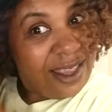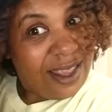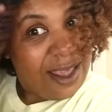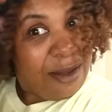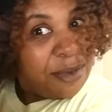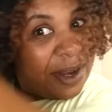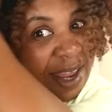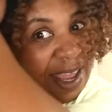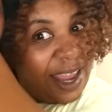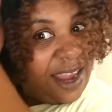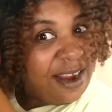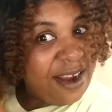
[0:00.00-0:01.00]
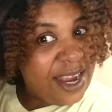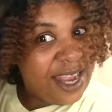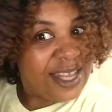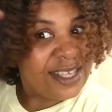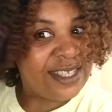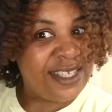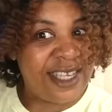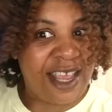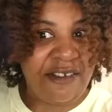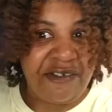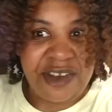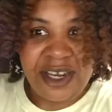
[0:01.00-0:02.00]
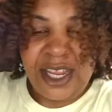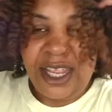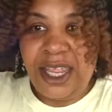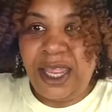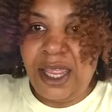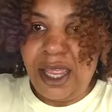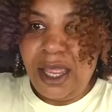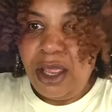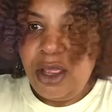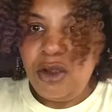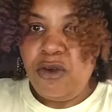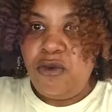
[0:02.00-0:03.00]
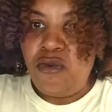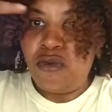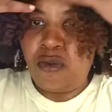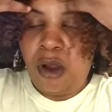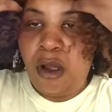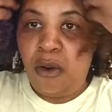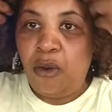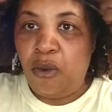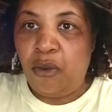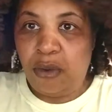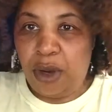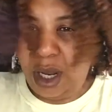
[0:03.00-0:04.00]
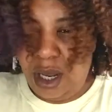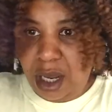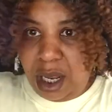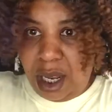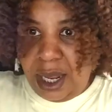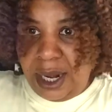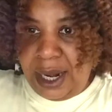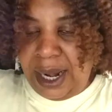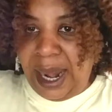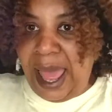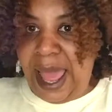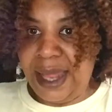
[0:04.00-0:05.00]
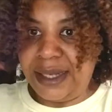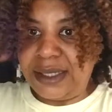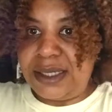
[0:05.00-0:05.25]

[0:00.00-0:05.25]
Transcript: Yeah, but hair has definitely grown a lot.